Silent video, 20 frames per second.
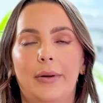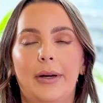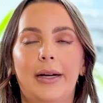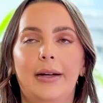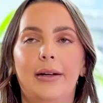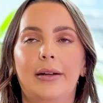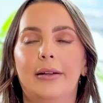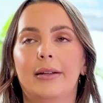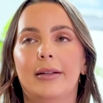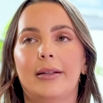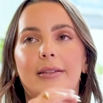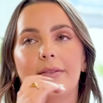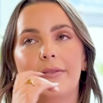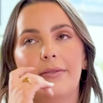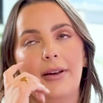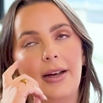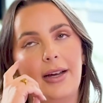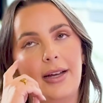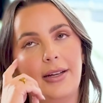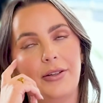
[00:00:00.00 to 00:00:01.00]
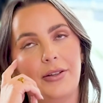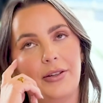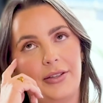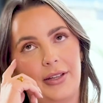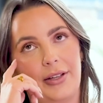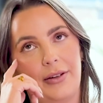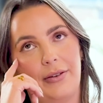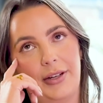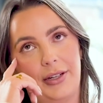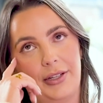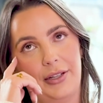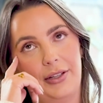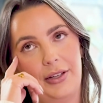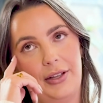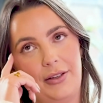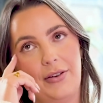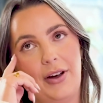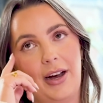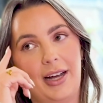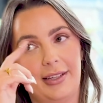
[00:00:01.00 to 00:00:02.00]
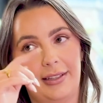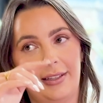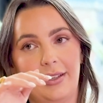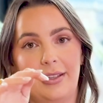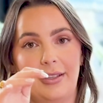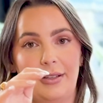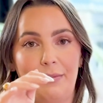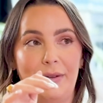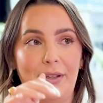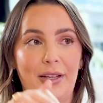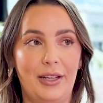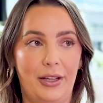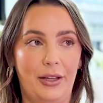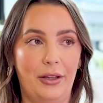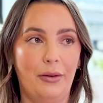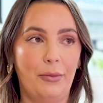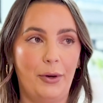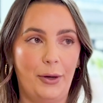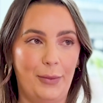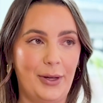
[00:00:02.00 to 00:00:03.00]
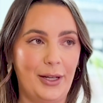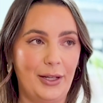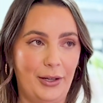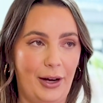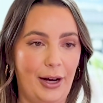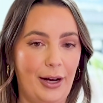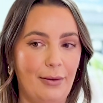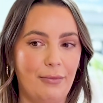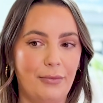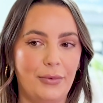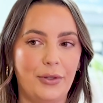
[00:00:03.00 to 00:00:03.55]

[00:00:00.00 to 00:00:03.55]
Well, it's a very interesting question that you ask at this particular moment in time.